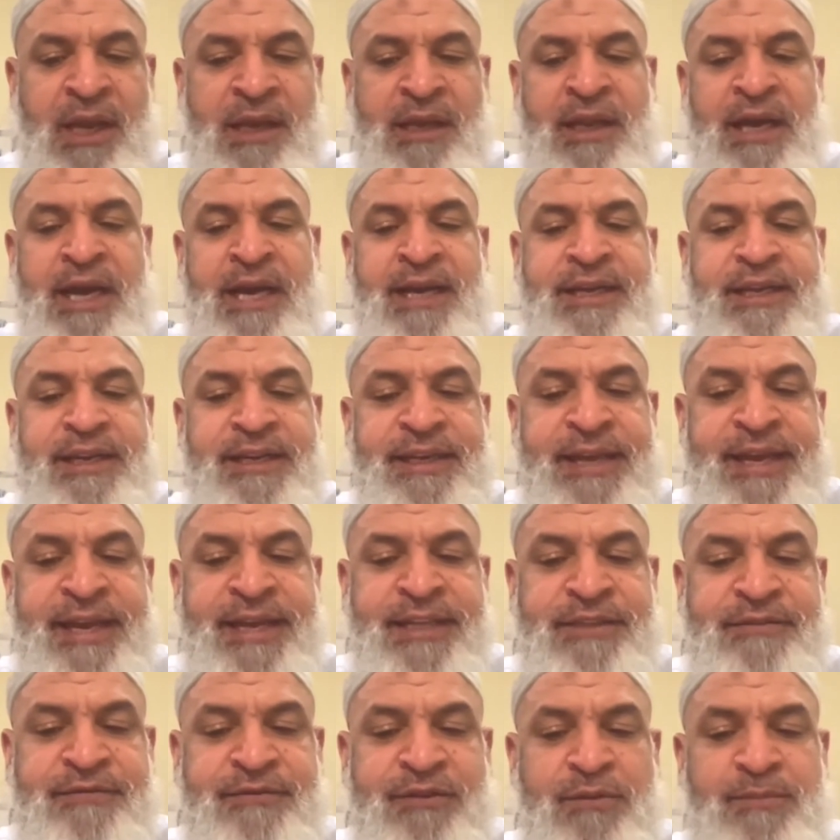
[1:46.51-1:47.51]
Allah
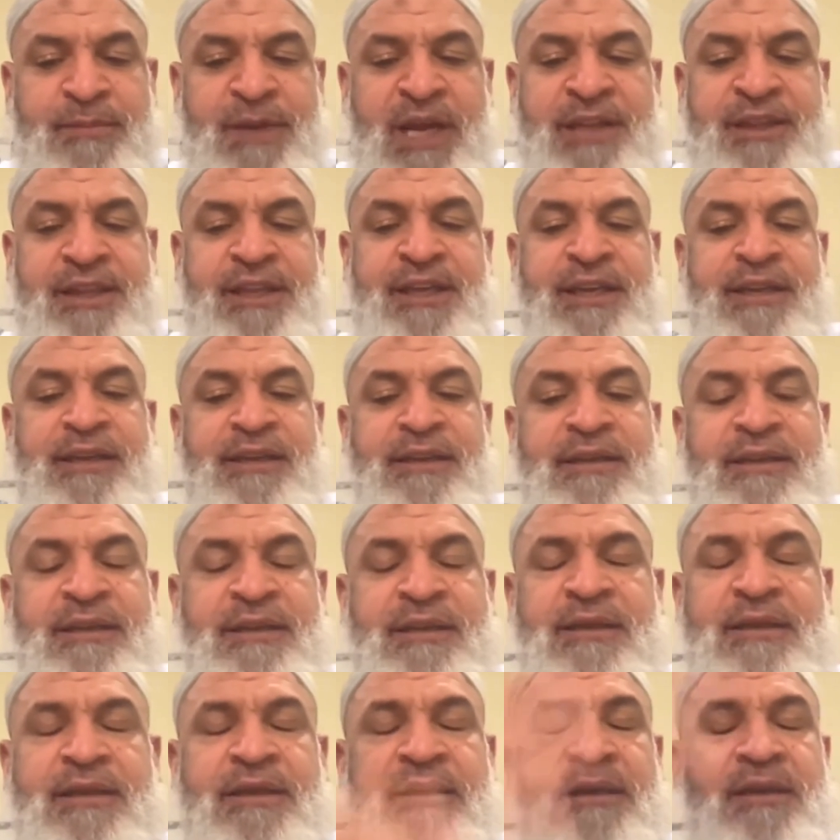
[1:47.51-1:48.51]
creates from nothing.
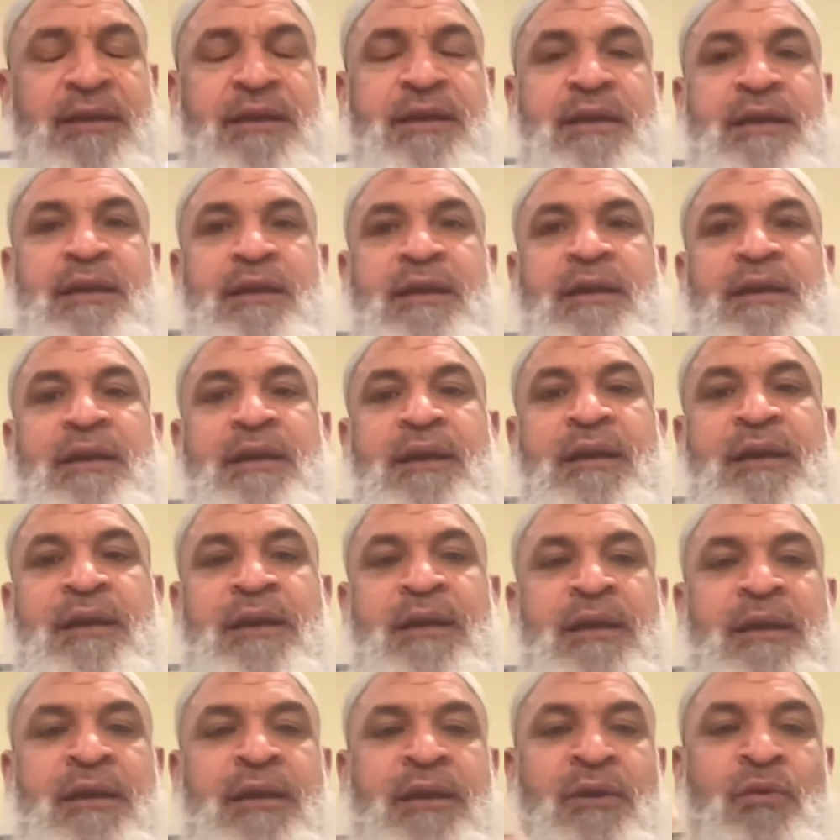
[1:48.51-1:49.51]

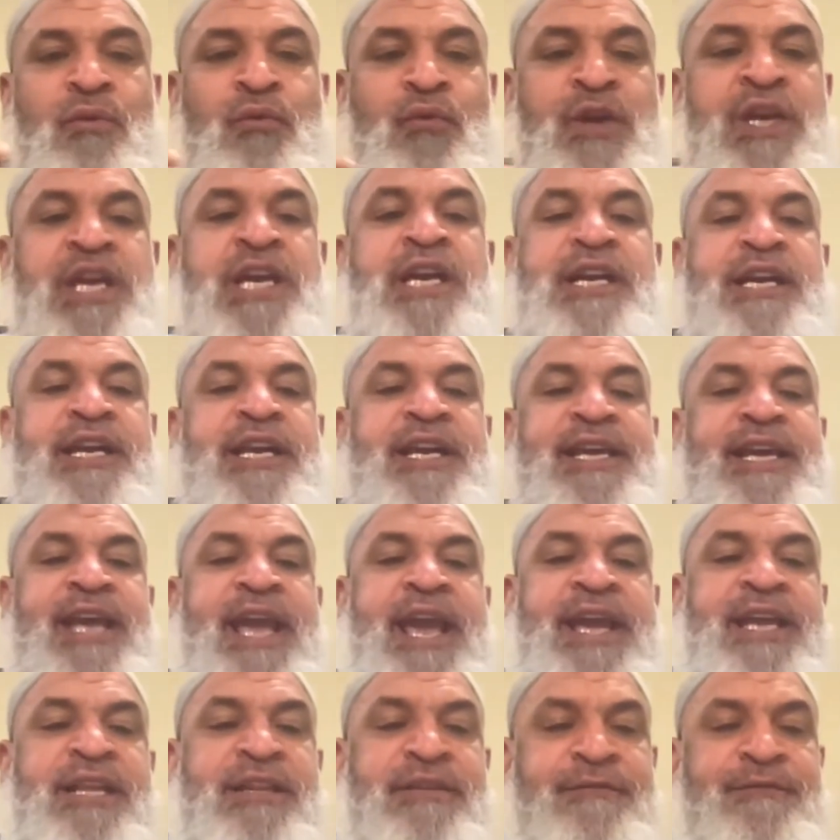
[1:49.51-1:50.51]
We
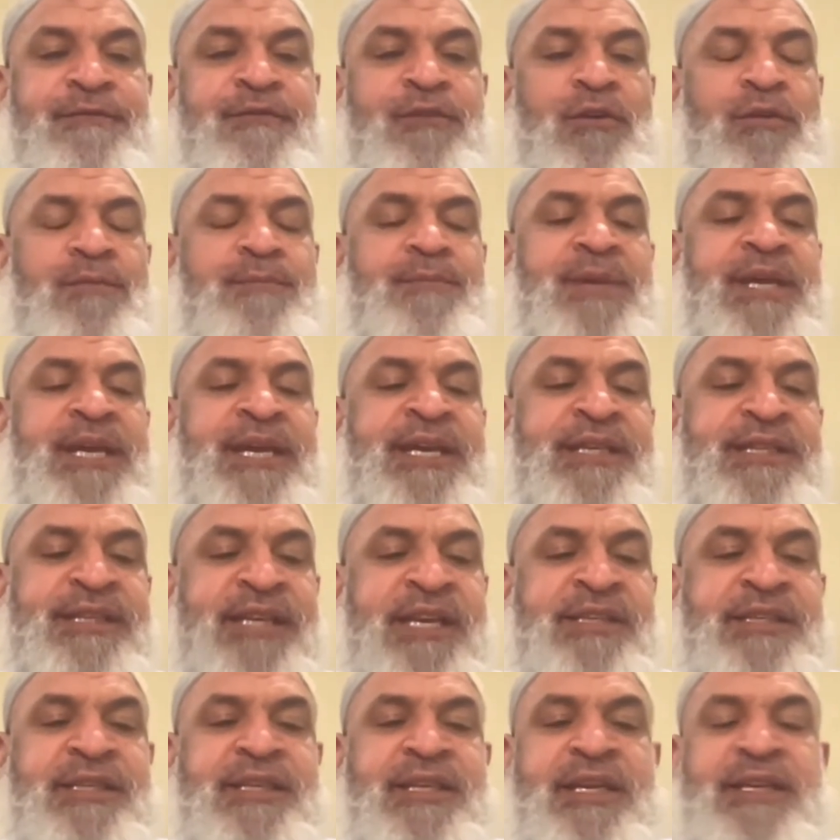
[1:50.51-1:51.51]
create from
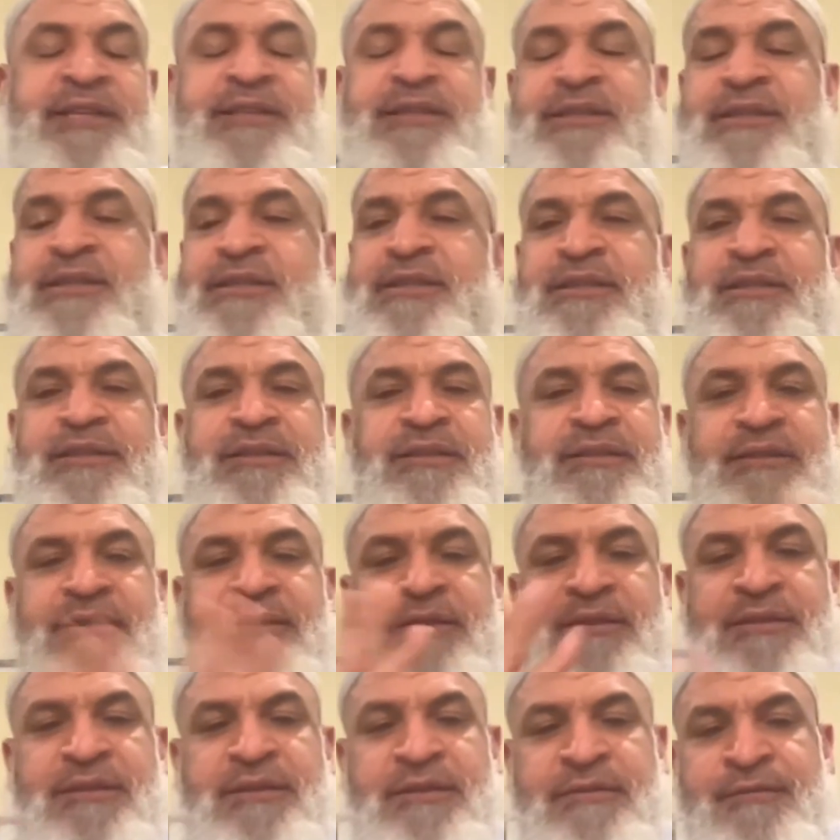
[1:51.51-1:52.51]
existence,
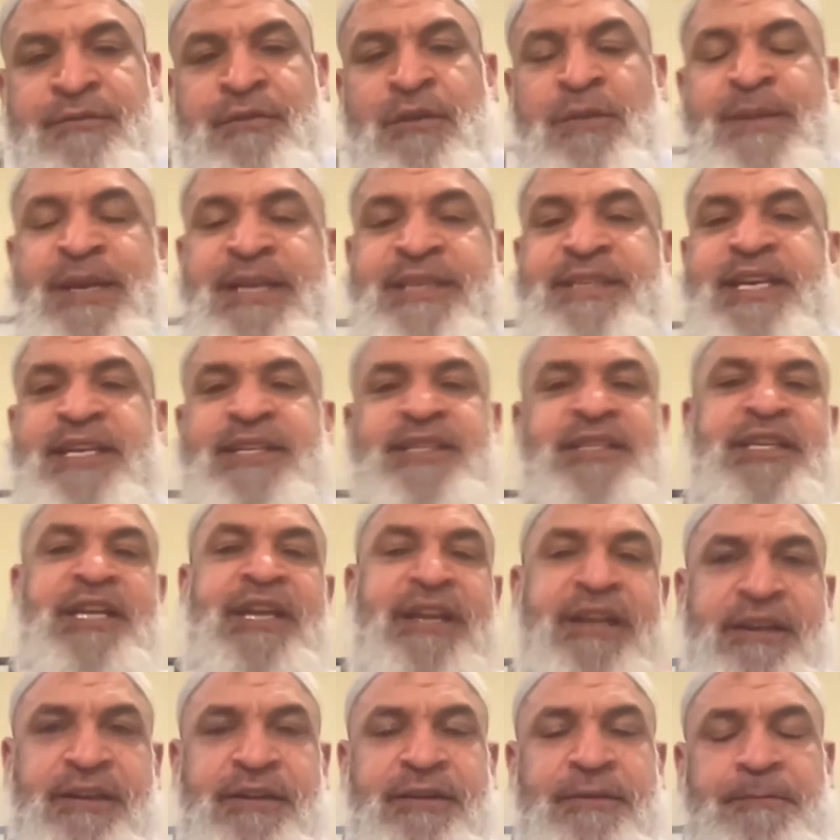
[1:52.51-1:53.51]
from
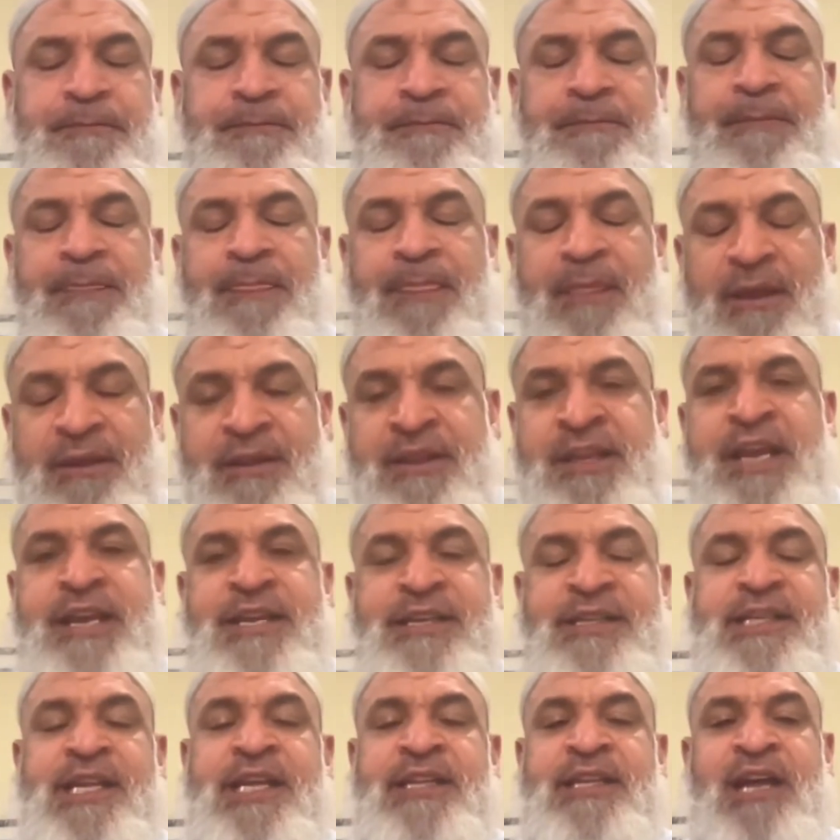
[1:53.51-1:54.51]
existing
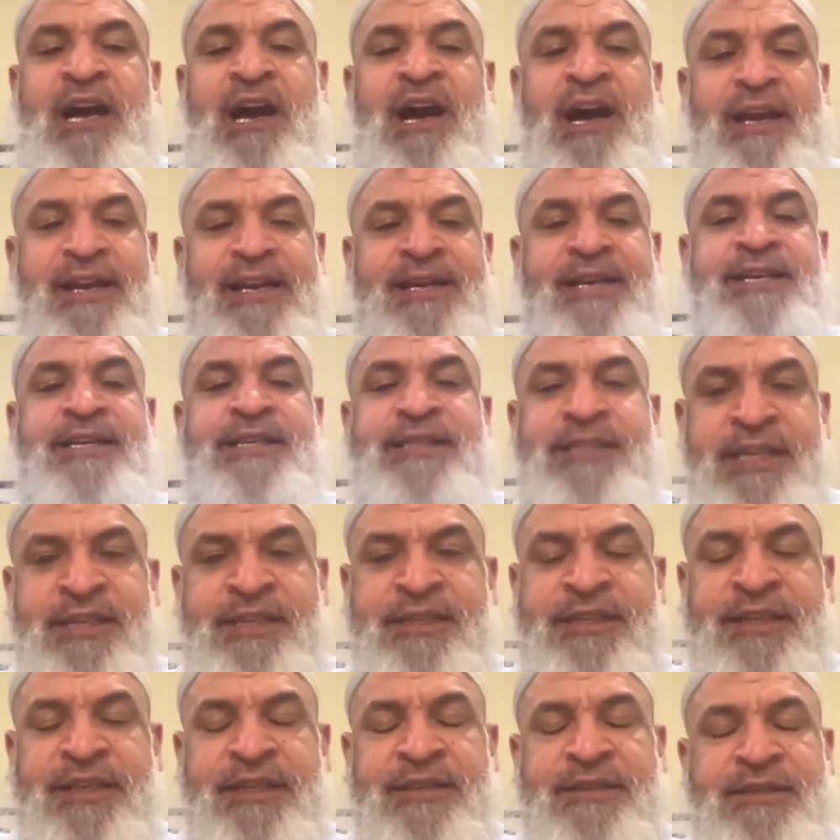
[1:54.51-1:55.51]
things that are in
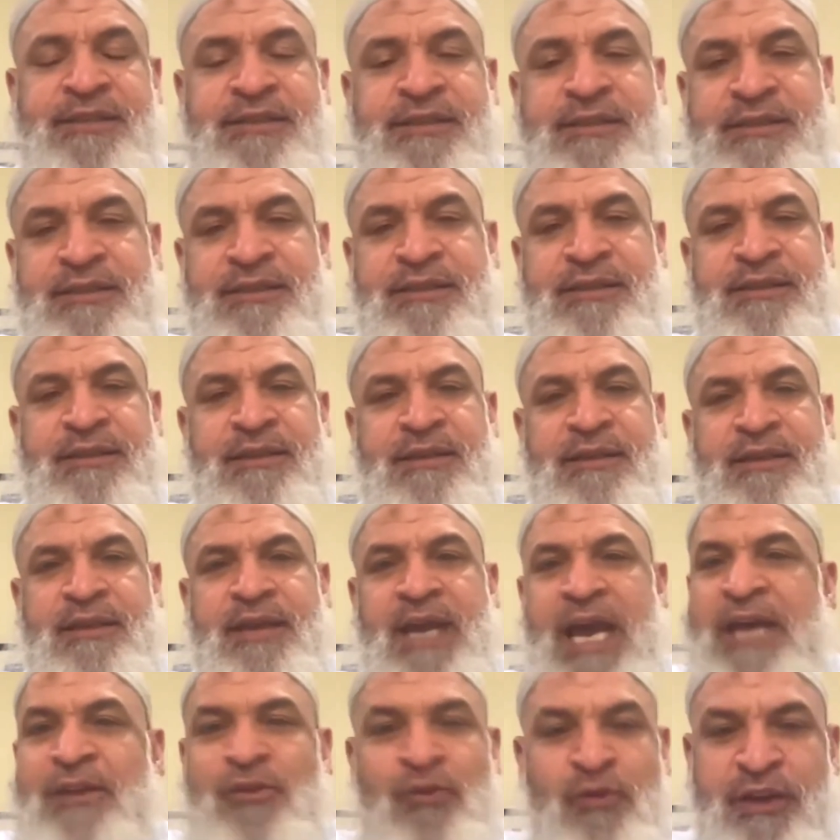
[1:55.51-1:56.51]
existence.
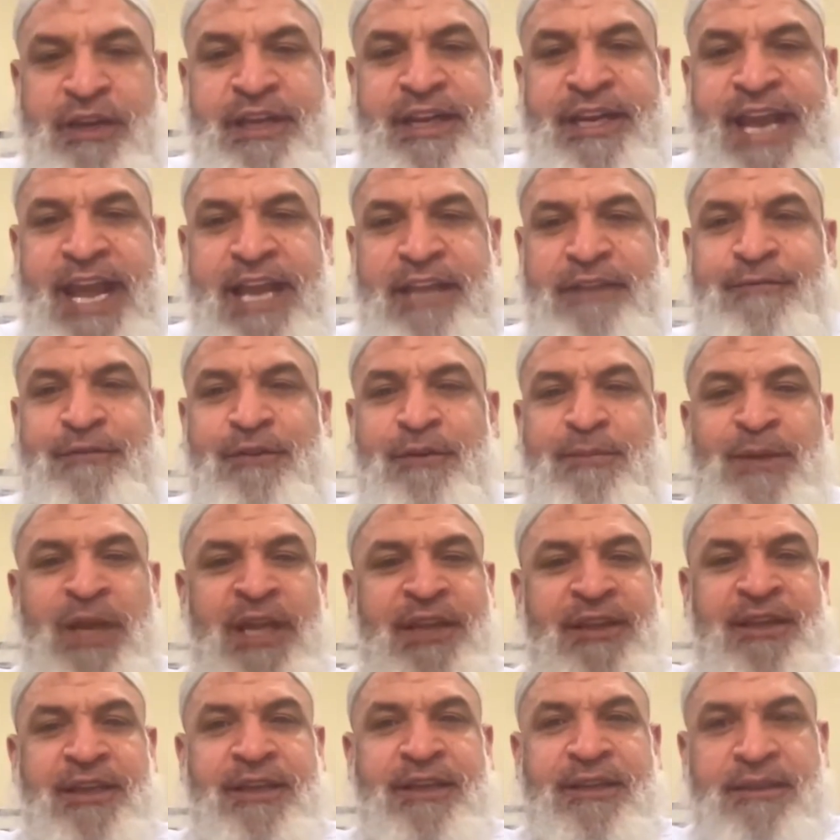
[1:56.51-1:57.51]
I don't create from
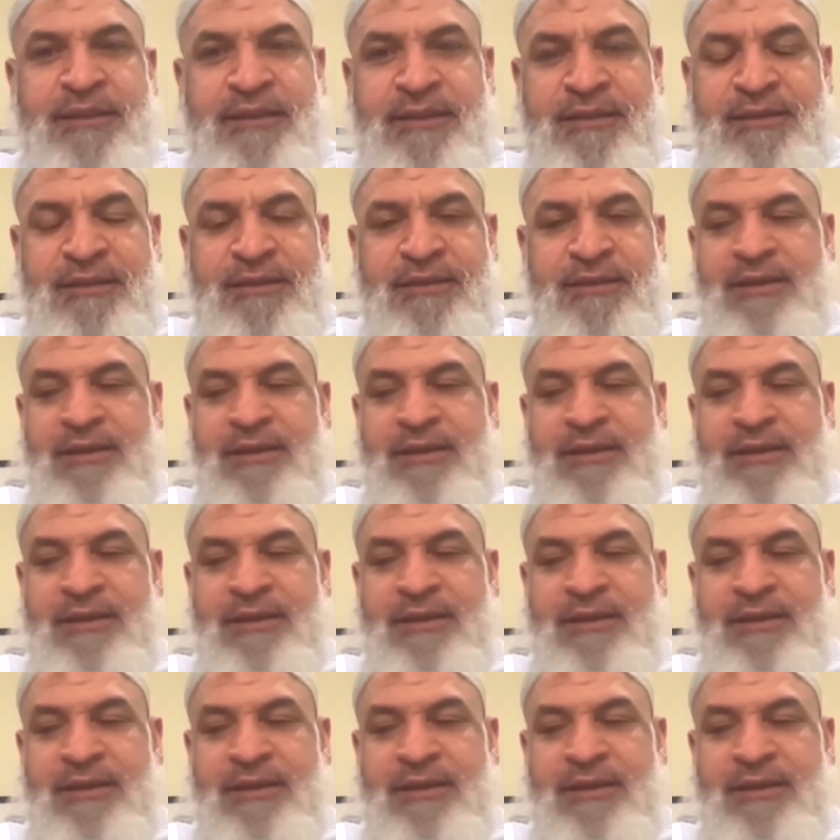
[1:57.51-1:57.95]
nothing.